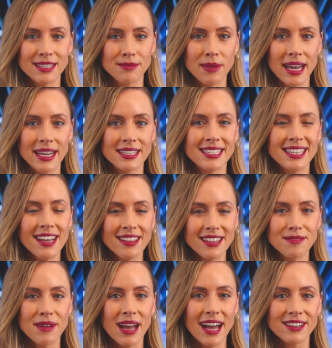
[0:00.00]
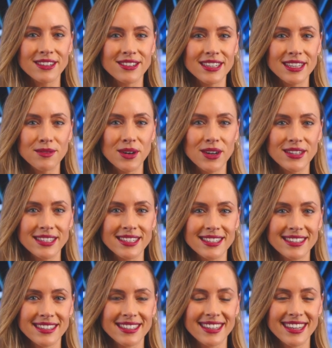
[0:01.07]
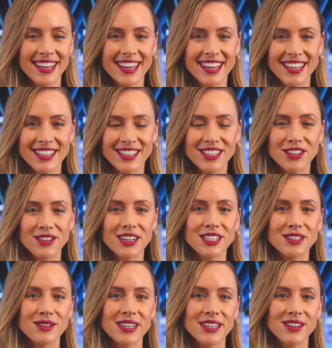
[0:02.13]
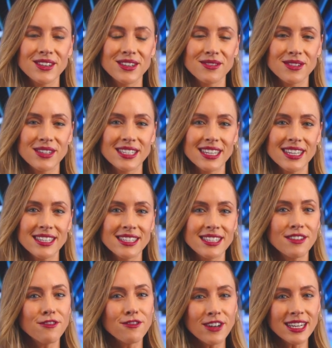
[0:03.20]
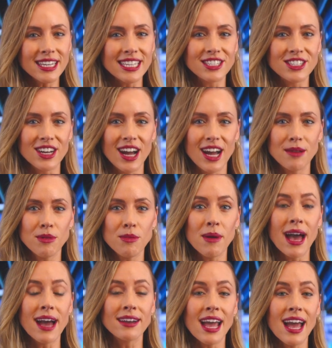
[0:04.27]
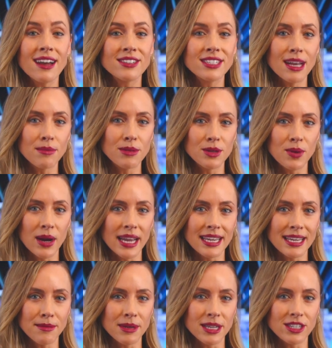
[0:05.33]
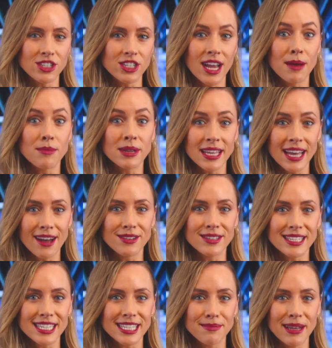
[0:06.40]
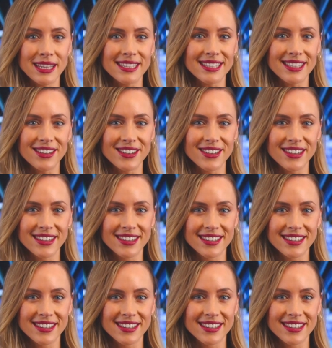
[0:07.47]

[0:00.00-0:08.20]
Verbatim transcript: his mate tell him how good he was. The Treasurer couldn't resist a friendly jibe about our WA image at McGowan's expense, though.